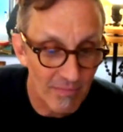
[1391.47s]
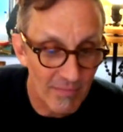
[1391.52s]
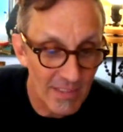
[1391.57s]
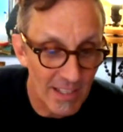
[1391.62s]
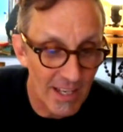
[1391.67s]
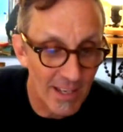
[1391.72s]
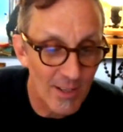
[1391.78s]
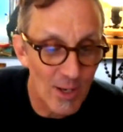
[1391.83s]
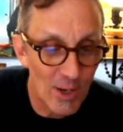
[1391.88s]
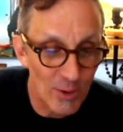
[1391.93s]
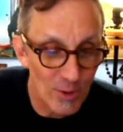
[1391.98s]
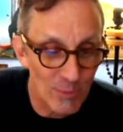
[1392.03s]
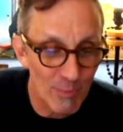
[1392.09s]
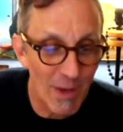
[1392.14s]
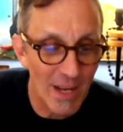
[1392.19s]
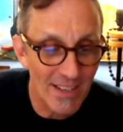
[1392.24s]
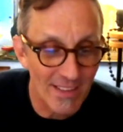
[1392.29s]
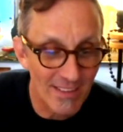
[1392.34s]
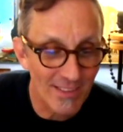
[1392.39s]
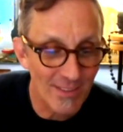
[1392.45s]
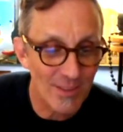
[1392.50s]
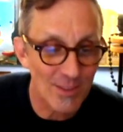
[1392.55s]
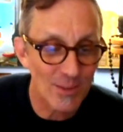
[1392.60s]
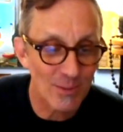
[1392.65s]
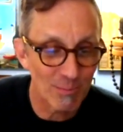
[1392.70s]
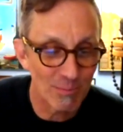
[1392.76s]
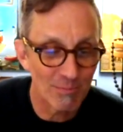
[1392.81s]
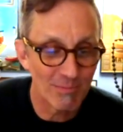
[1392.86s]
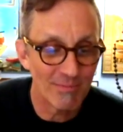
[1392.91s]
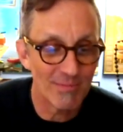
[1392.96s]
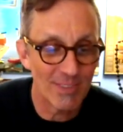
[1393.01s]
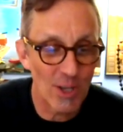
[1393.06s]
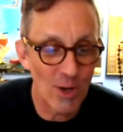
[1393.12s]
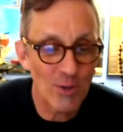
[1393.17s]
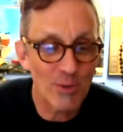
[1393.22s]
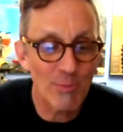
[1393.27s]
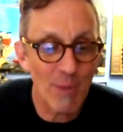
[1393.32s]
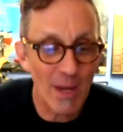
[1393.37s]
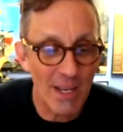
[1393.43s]
Yeah, nose maintenance.
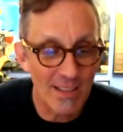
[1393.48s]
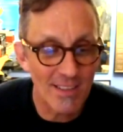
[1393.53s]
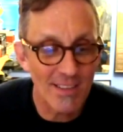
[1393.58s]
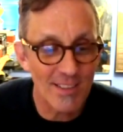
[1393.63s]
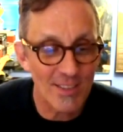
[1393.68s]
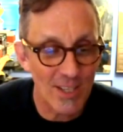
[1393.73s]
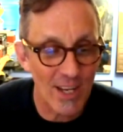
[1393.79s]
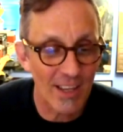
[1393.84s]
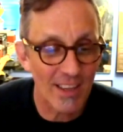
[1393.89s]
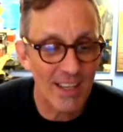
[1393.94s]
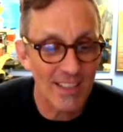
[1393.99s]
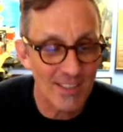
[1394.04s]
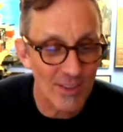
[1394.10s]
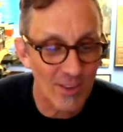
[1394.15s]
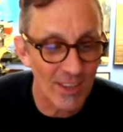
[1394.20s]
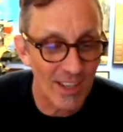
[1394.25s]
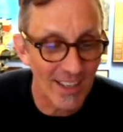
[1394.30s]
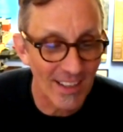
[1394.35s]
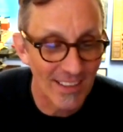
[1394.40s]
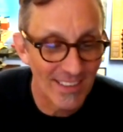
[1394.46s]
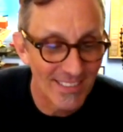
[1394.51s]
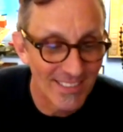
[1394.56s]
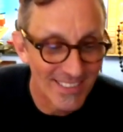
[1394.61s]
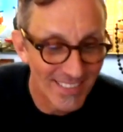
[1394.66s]
Yeah, that's a thing.